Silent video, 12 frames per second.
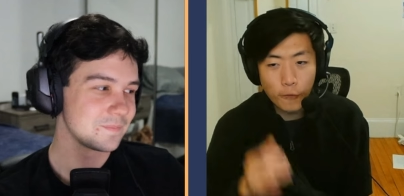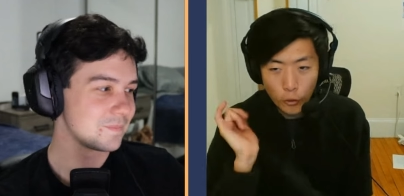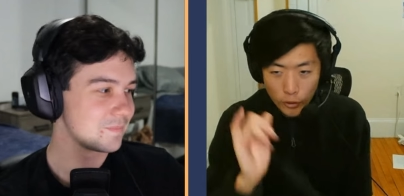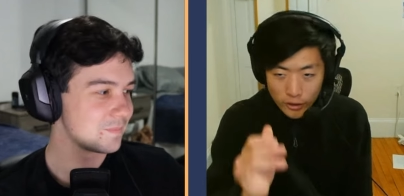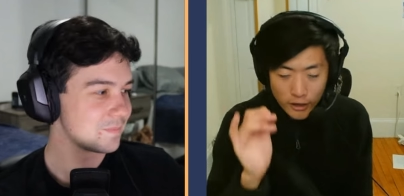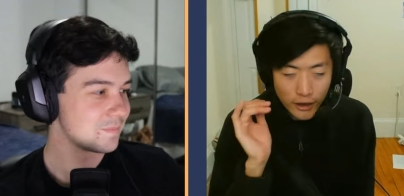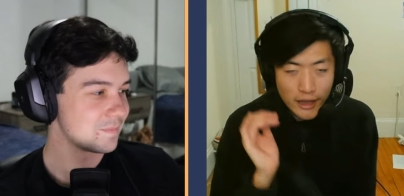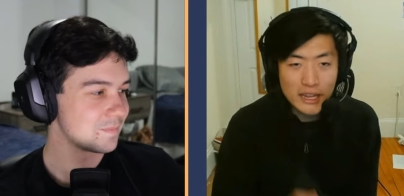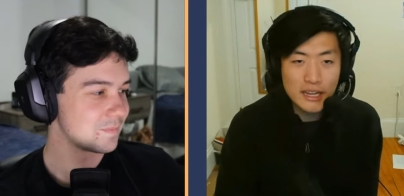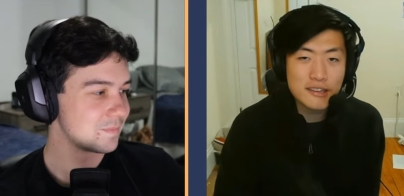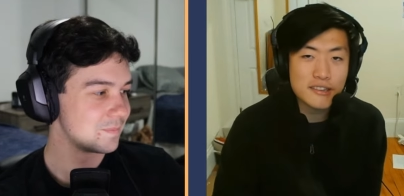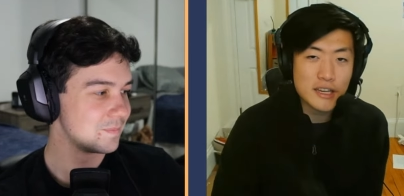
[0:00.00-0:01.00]
Speaker 1: four
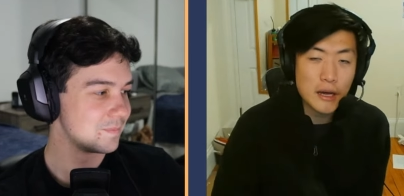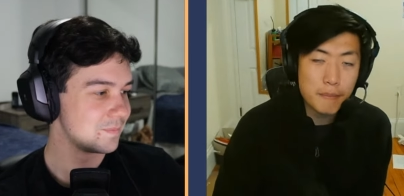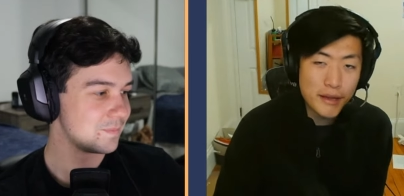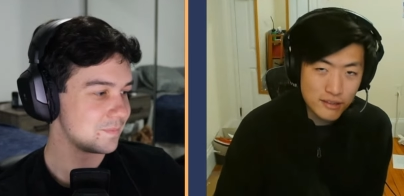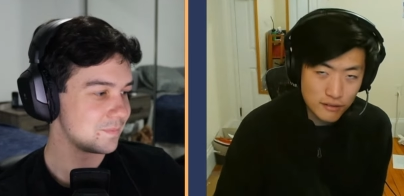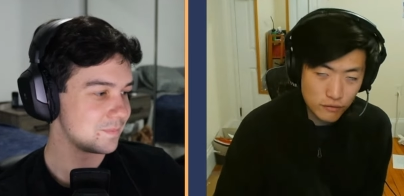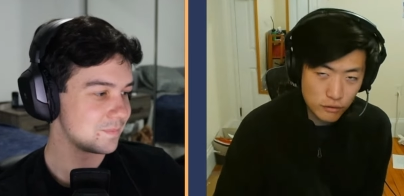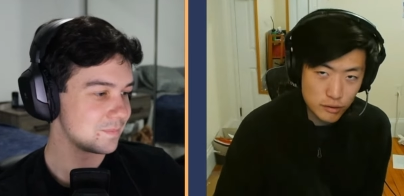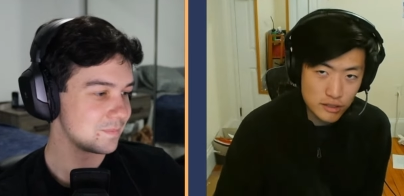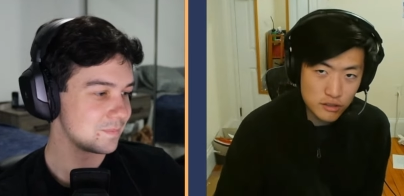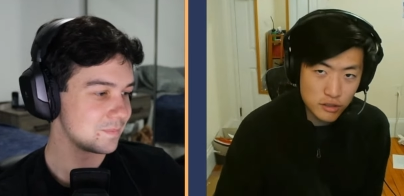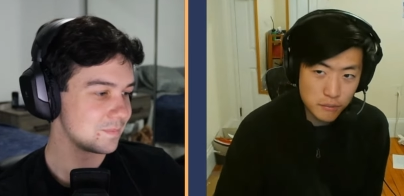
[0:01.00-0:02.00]
NACL best of
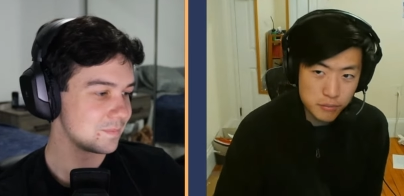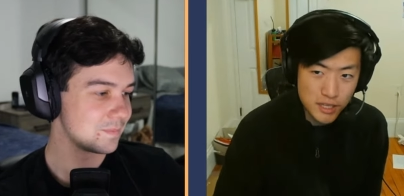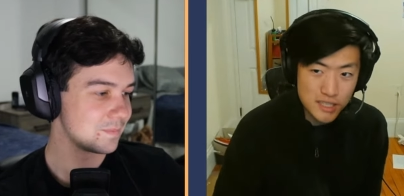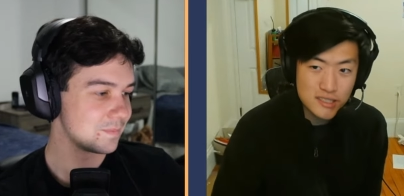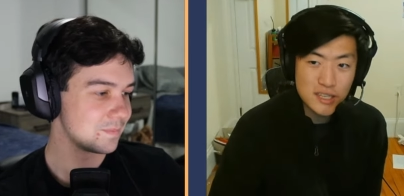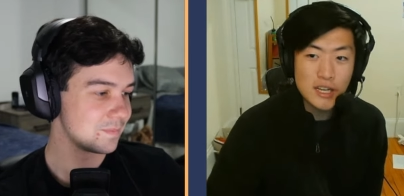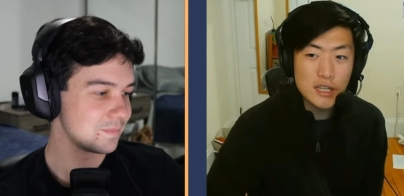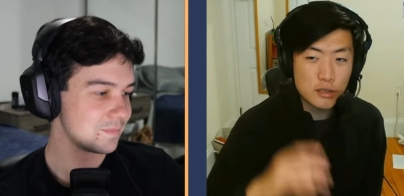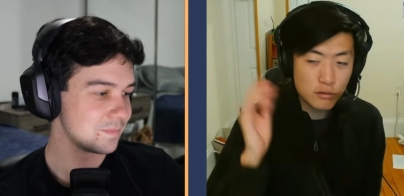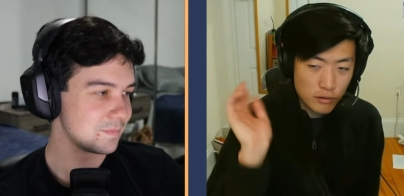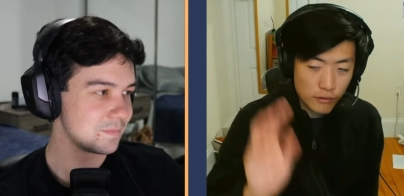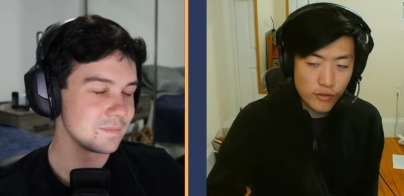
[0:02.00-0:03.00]
threes took place,
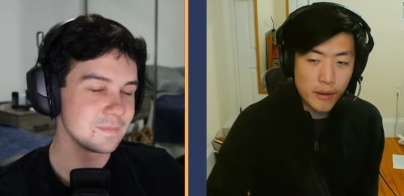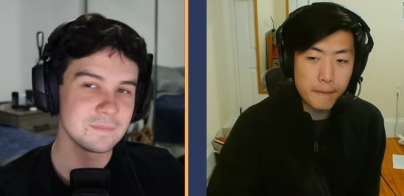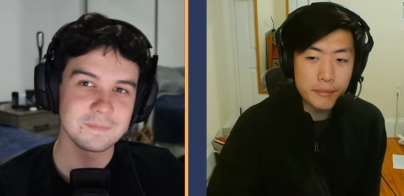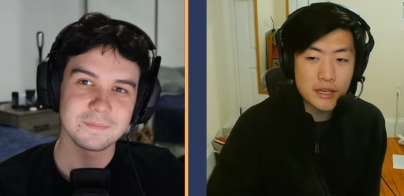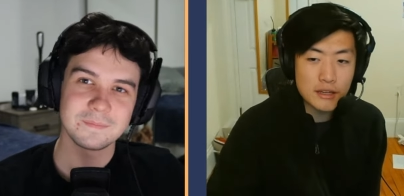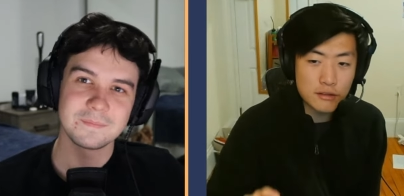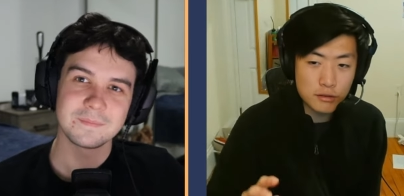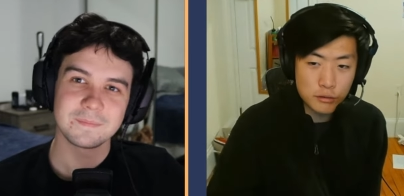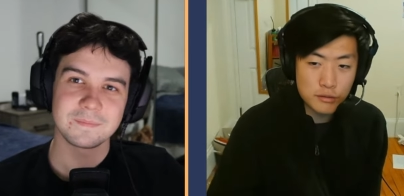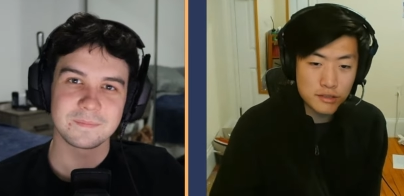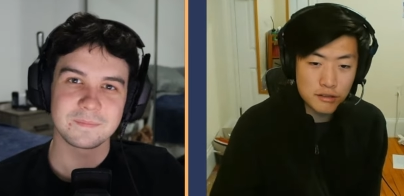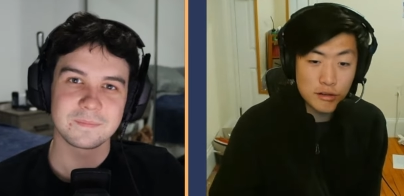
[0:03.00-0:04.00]
two of them being
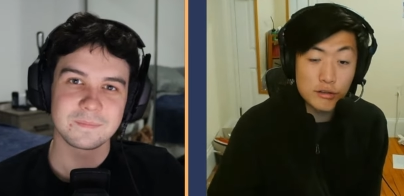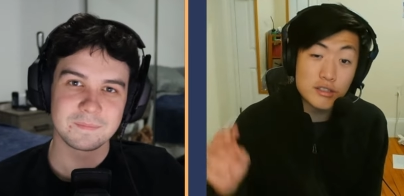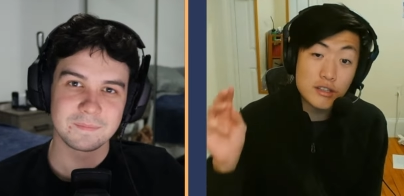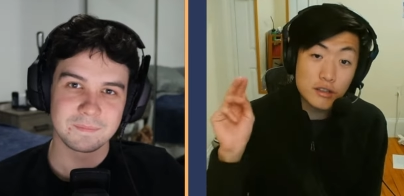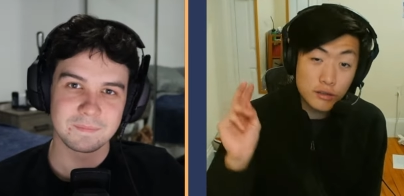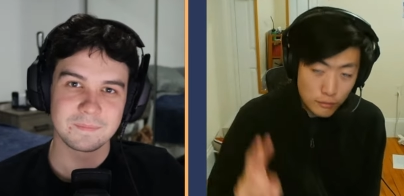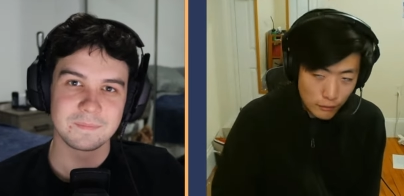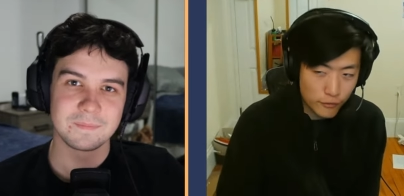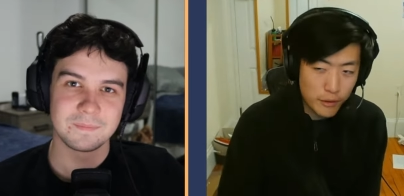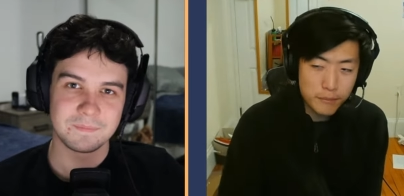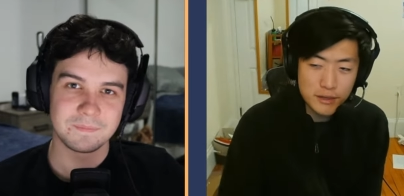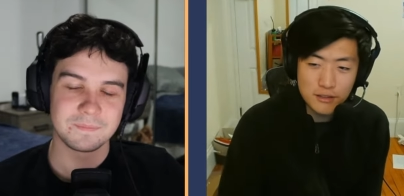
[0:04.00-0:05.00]
two zeros, two of
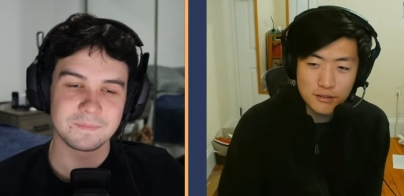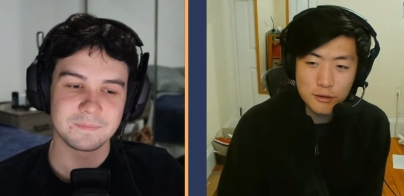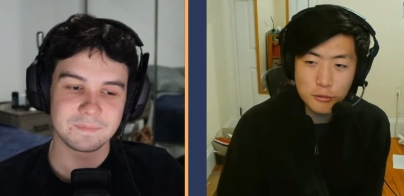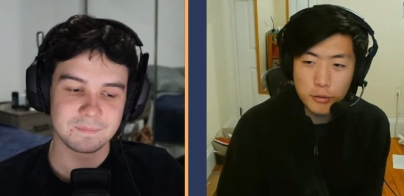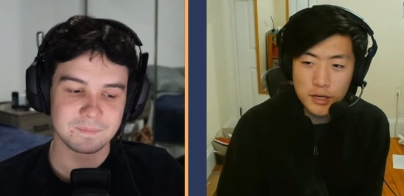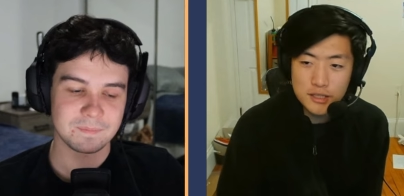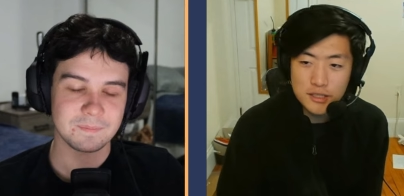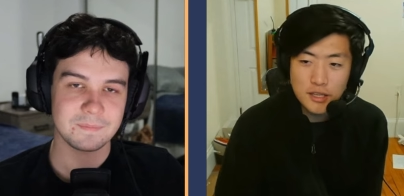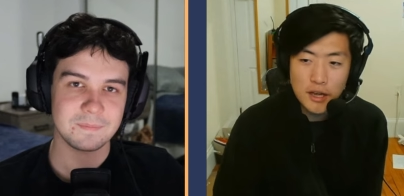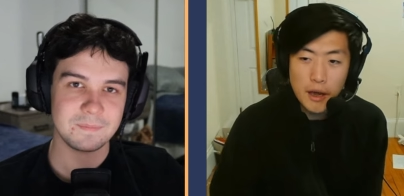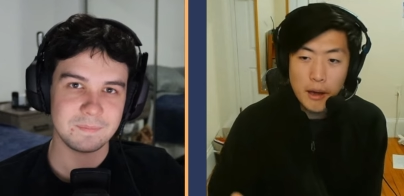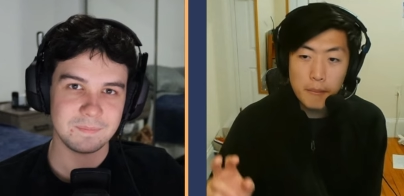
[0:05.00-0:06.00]
them being two ones.
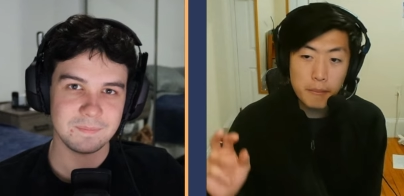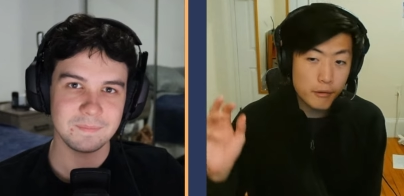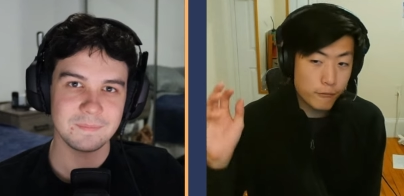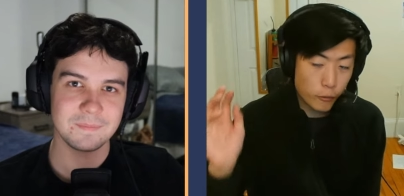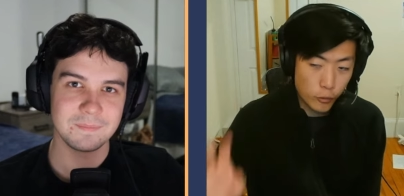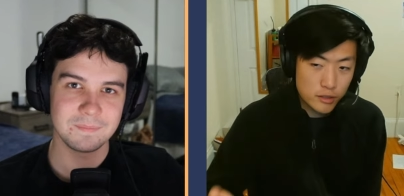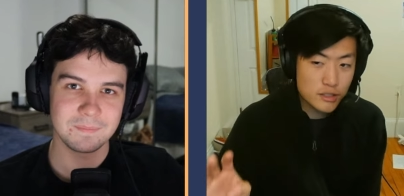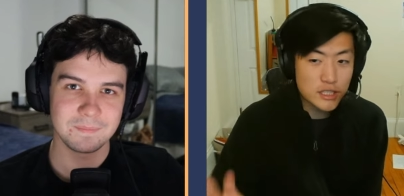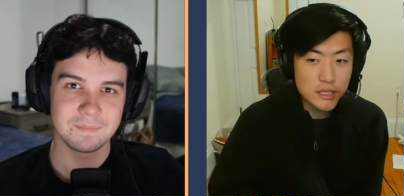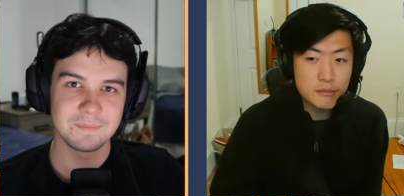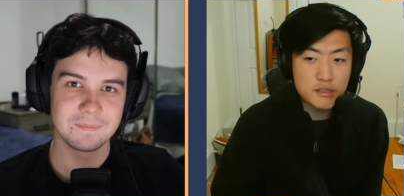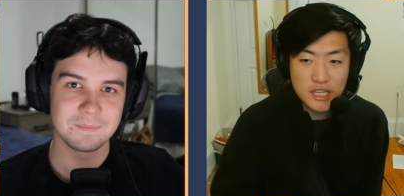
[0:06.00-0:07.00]
Four
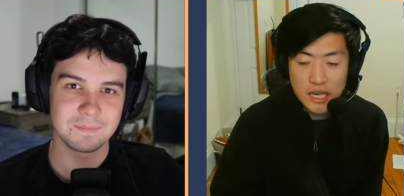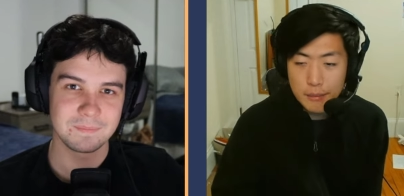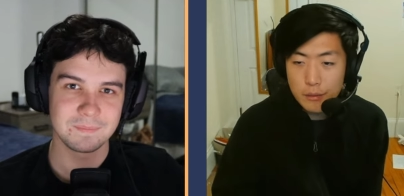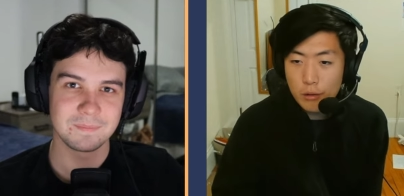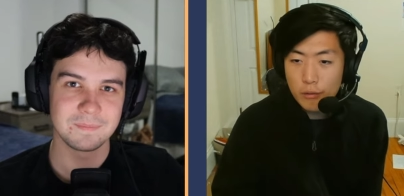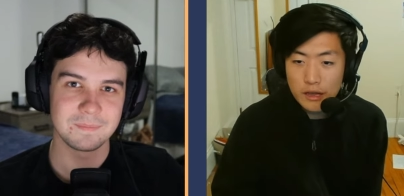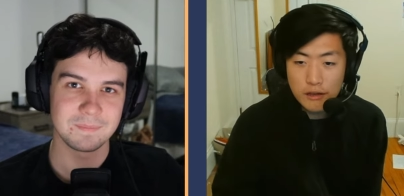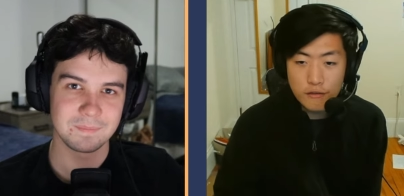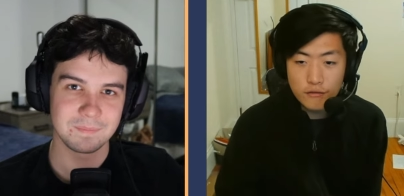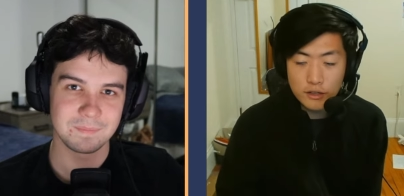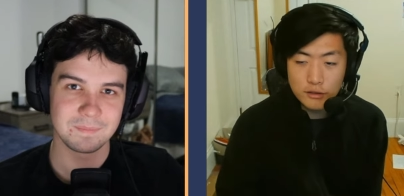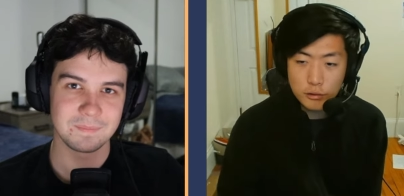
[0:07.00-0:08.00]
teams came away
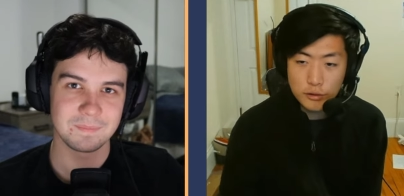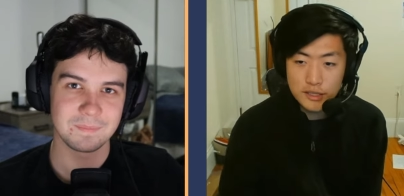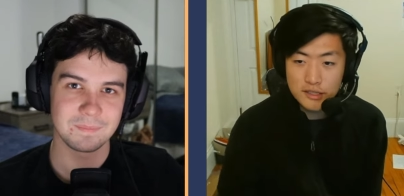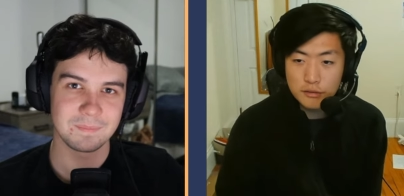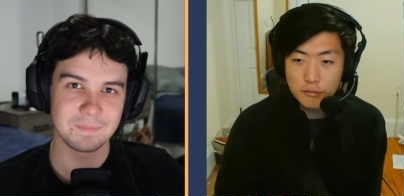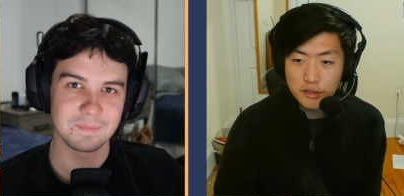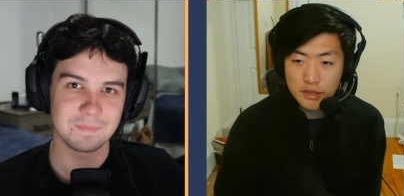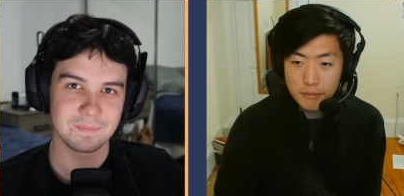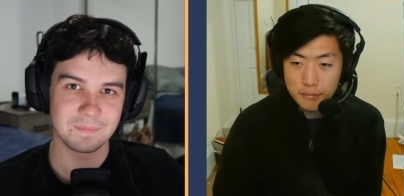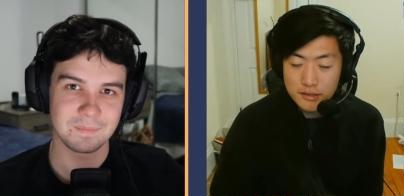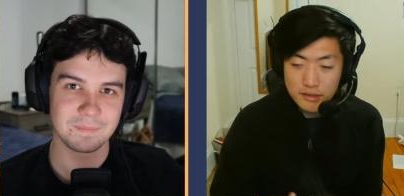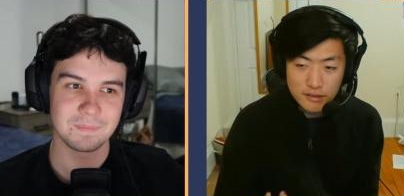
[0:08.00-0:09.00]
victorious, whether
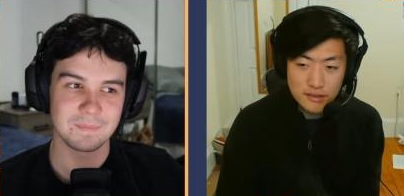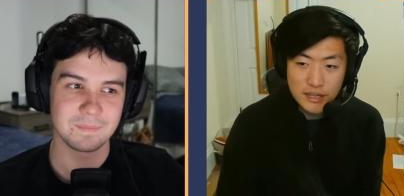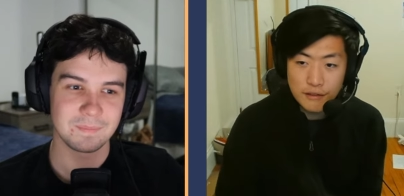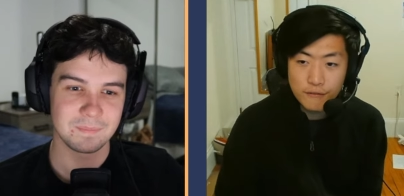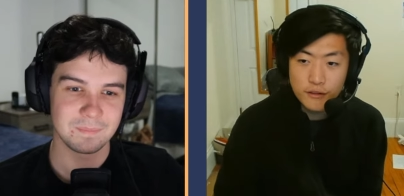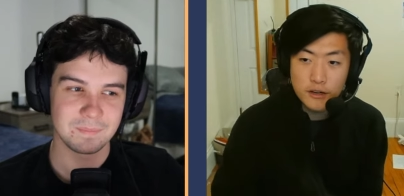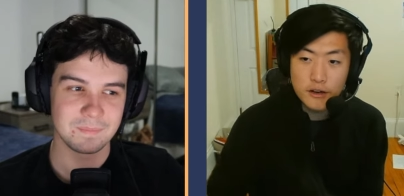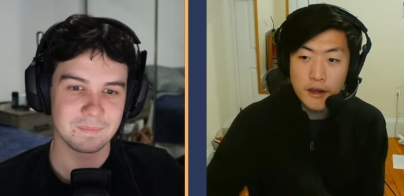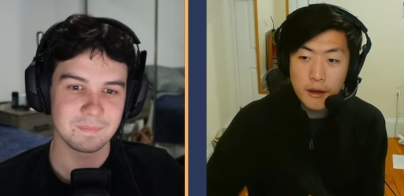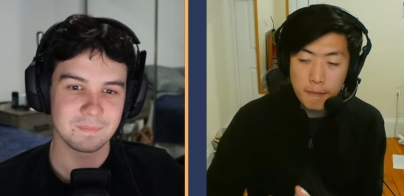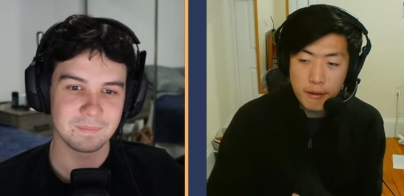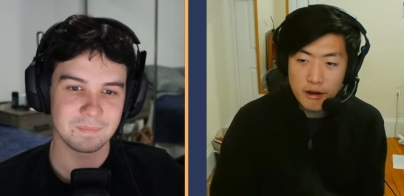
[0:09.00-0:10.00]
that be Cincinnati Fear,
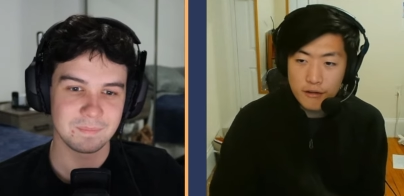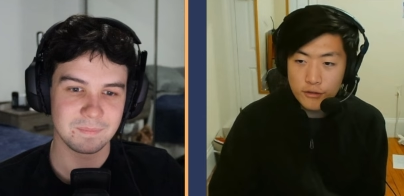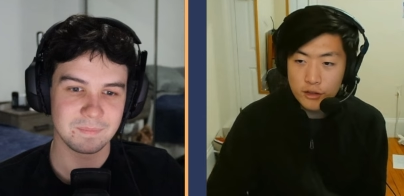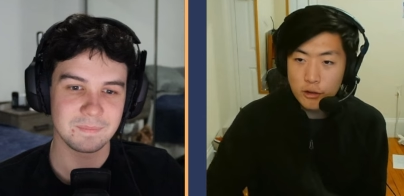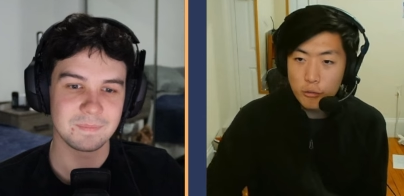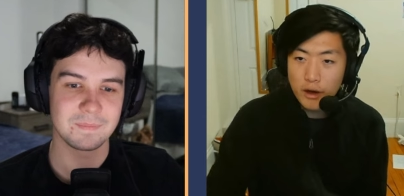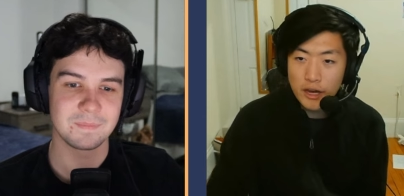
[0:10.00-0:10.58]
Maryville,